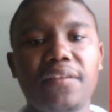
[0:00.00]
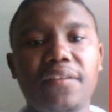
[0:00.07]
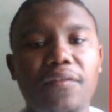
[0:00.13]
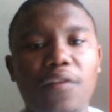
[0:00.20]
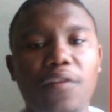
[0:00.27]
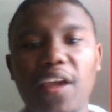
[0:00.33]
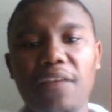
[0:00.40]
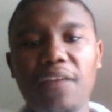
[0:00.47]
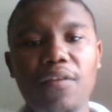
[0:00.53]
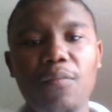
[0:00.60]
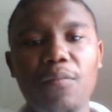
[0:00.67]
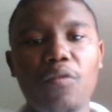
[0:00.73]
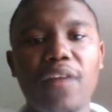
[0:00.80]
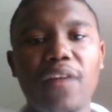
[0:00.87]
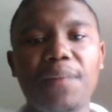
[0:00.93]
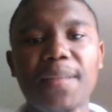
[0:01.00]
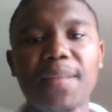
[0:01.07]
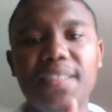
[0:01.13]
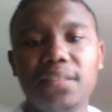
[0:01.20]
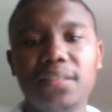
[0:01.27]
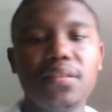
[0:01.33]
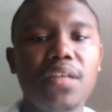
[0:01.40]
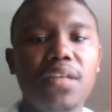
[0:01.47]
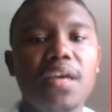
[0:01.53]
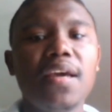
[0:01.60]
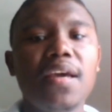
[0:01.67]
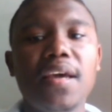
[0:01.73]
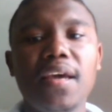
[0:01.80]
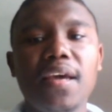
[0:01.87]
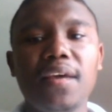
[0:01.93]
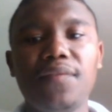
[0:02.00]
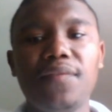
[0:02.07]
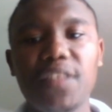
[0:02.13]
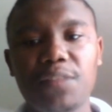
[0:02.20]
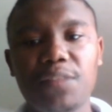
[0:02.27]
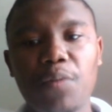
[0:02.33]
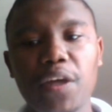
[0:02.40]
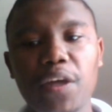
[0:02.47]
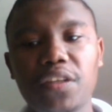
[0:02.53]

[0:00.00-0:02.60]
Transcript: for every move up until this point.